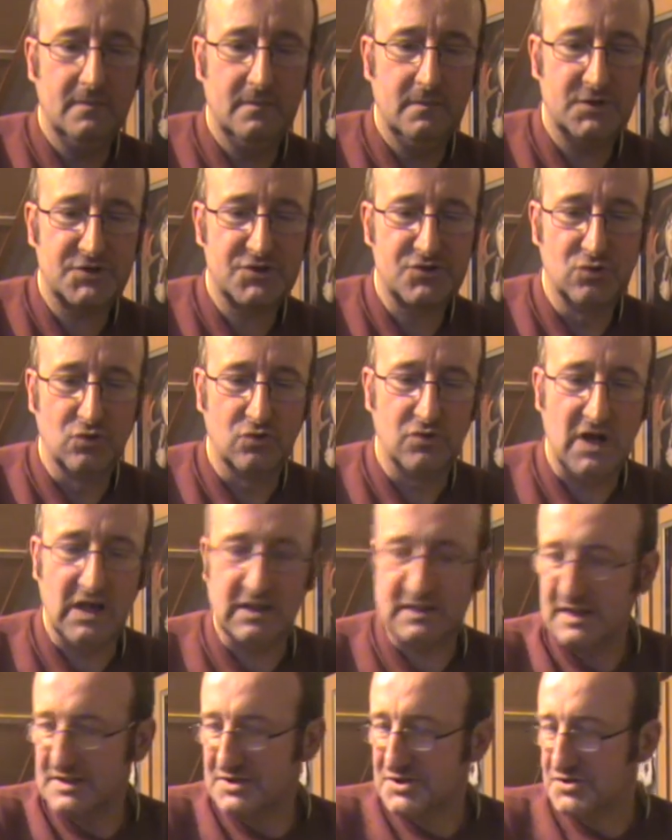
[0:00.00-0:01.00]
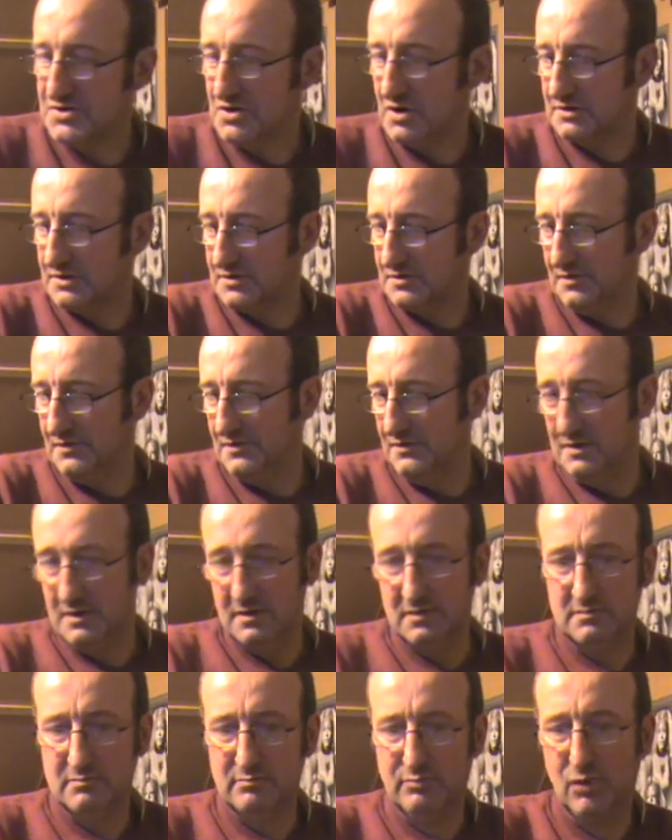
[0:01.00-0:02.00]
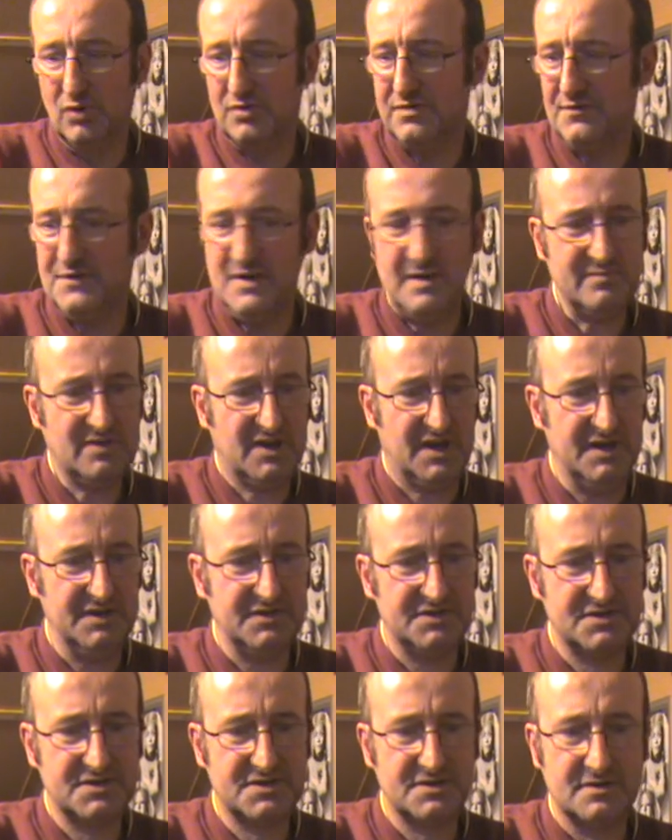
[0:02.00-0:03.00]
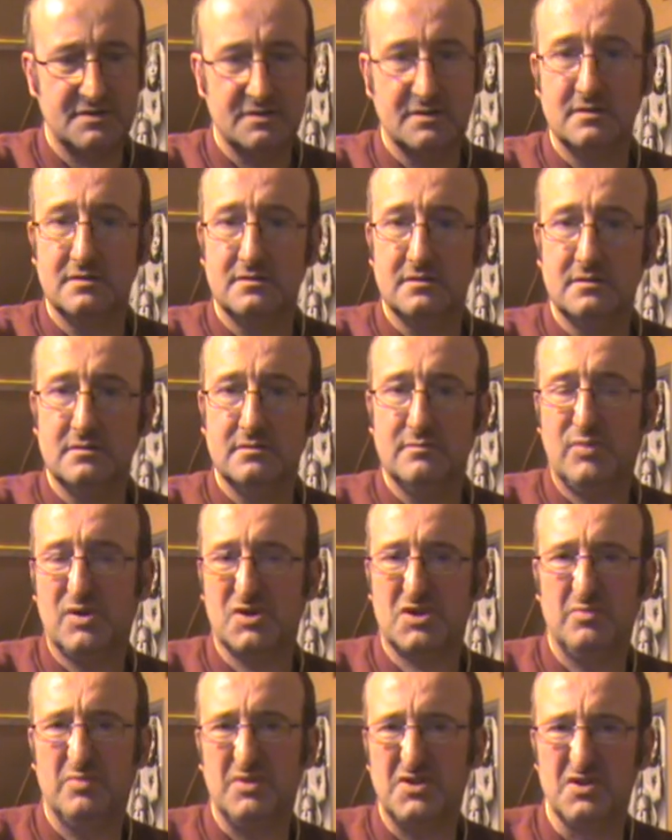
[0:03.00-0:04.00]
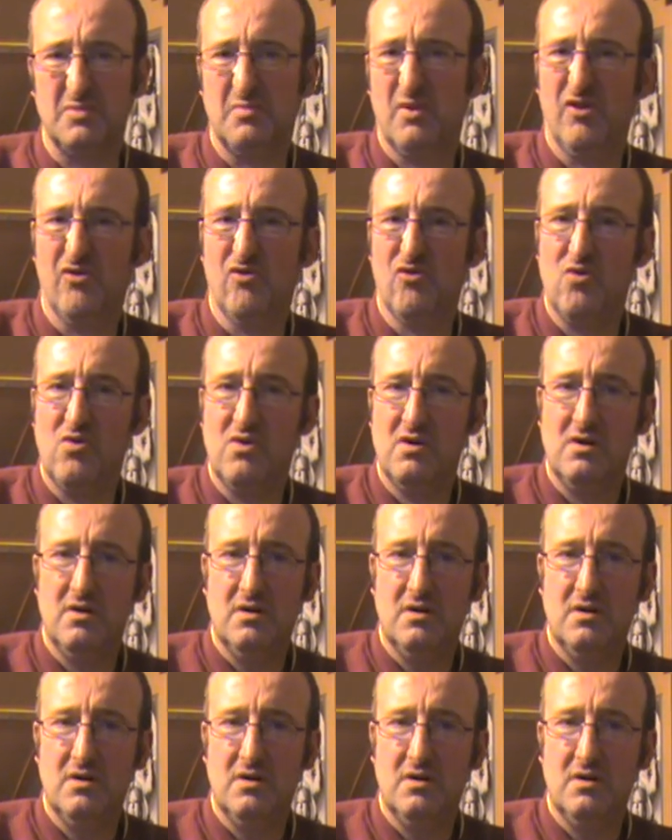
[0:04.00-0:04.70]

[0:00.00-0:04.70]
So, I'll get started on both of them kits, possibly tomorrow.